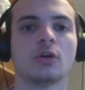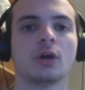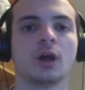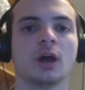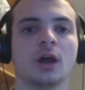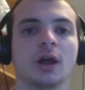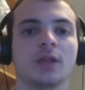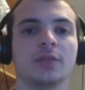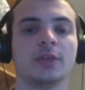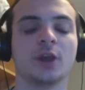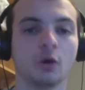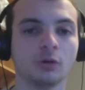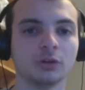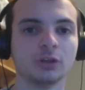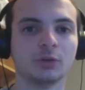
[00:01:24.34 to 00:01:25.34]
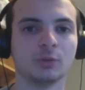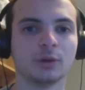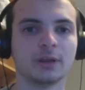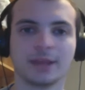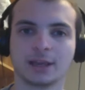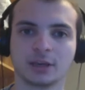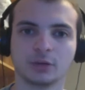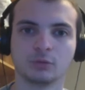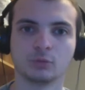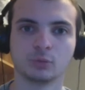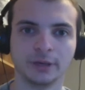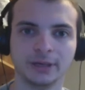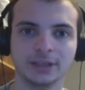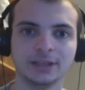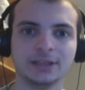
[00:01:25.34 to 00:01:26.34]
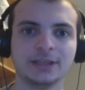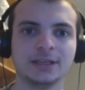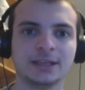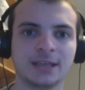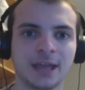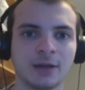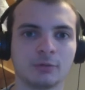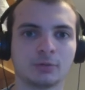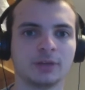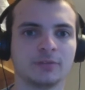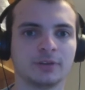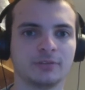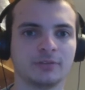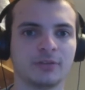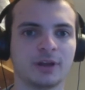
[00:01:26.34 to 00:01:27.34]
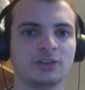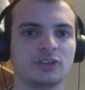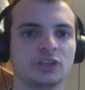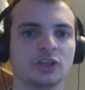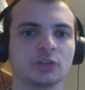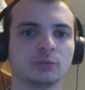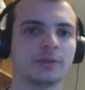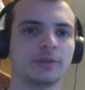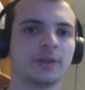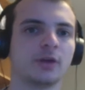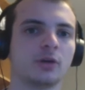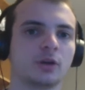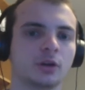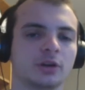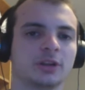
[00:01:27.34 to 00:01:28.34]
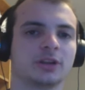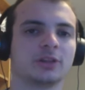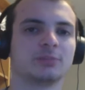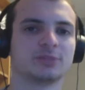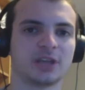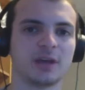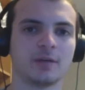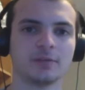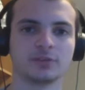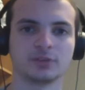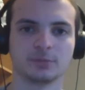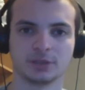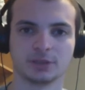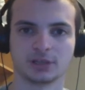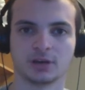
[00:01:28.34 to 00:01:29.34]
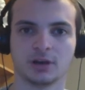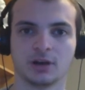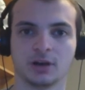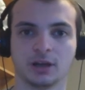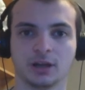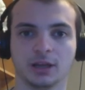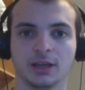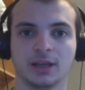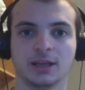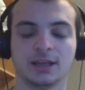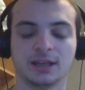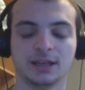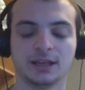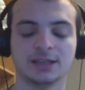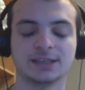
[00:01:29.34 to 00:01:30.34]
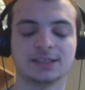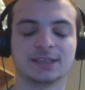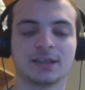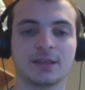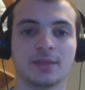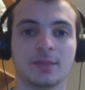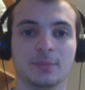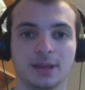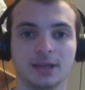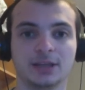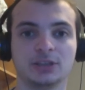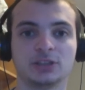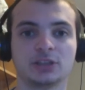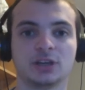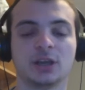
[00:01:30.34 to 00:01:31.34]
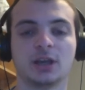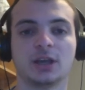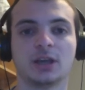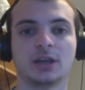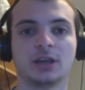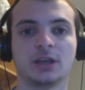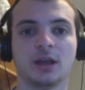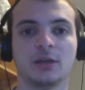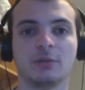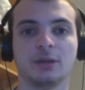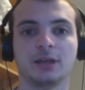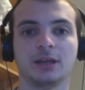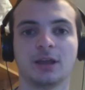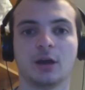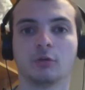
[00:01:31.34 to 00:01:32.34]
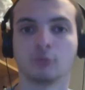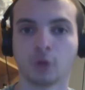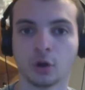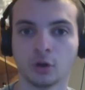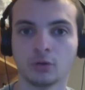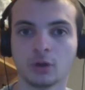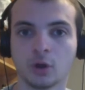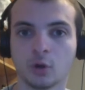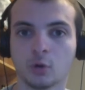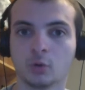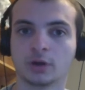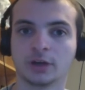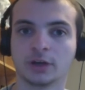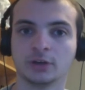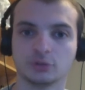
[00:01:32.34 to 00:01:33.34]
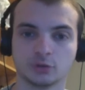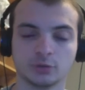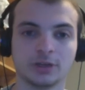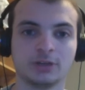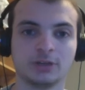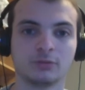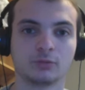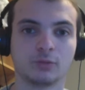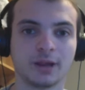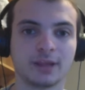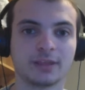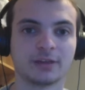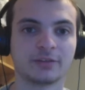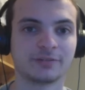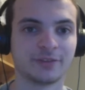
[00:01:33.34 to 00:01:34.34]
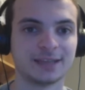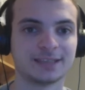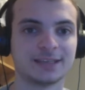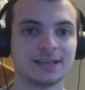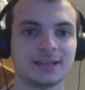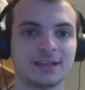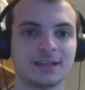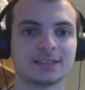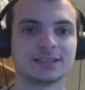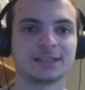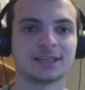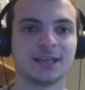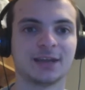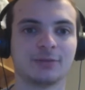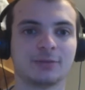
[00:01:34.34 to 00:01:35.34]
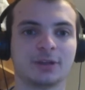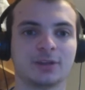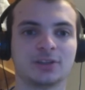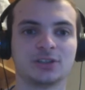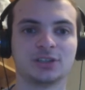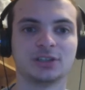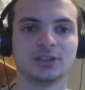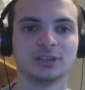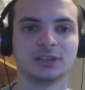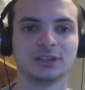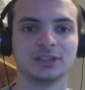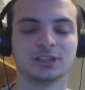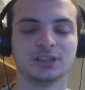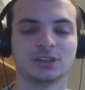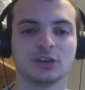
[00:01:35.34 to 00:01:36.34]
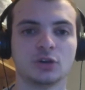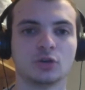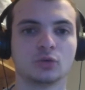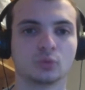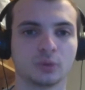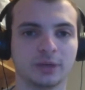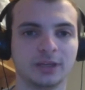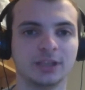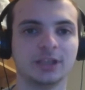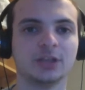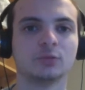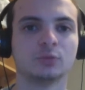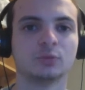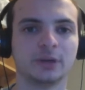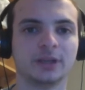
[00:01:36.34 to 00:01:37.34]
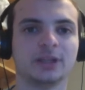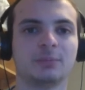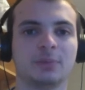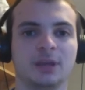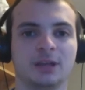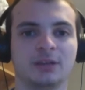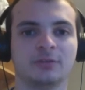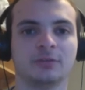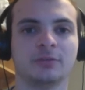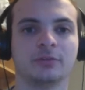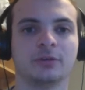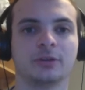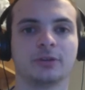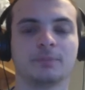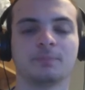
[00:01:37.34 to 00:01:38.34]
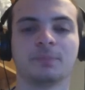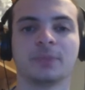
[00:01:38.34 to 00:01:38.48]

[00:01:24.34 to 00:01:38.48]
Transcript: the only one that can really get rid of a Divine Shield without hurting themselves from this card is the Mage. I mean, a Rogue or a Druid running their face into this to get rid of the shield is really, really painful for them.